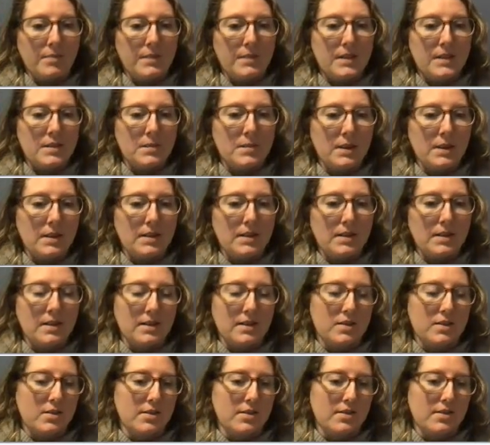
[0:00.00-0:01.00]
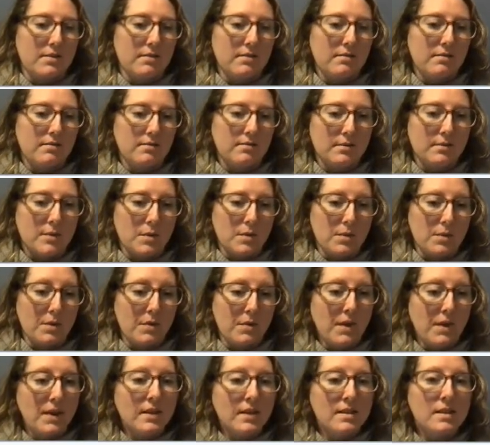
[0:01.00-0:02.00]
This one is just super
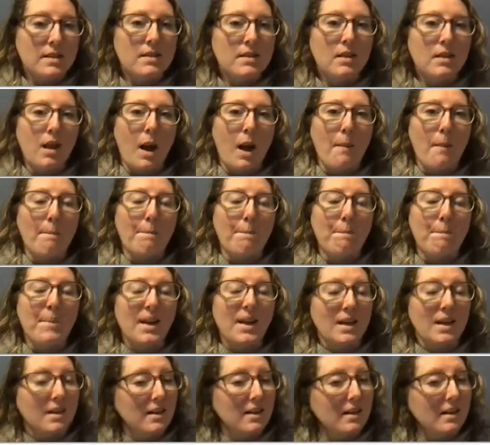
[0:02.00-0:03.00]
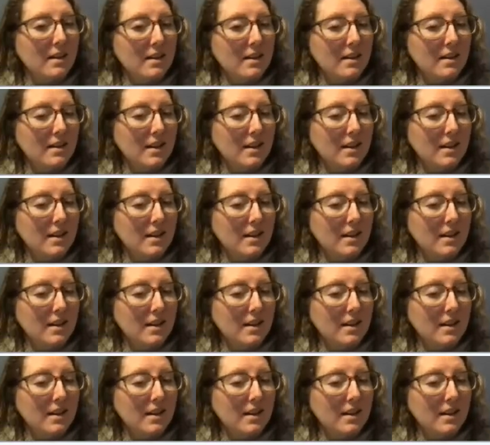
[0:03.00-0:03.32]
fun. This is a lot bigger